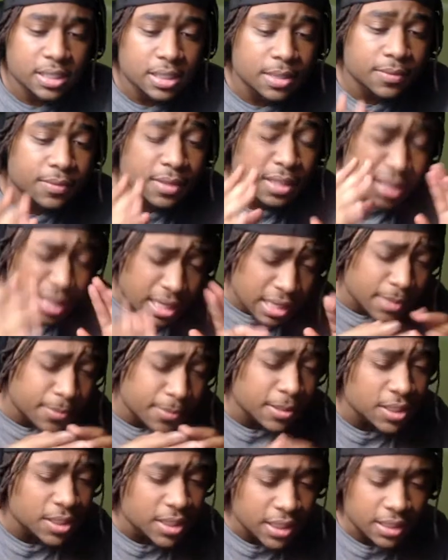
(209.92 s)
even think
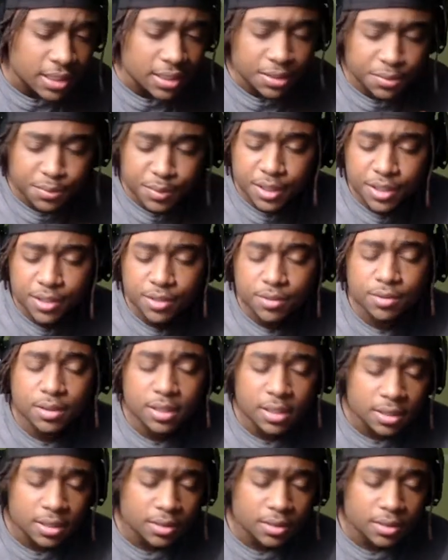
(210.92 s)
about taking this video down,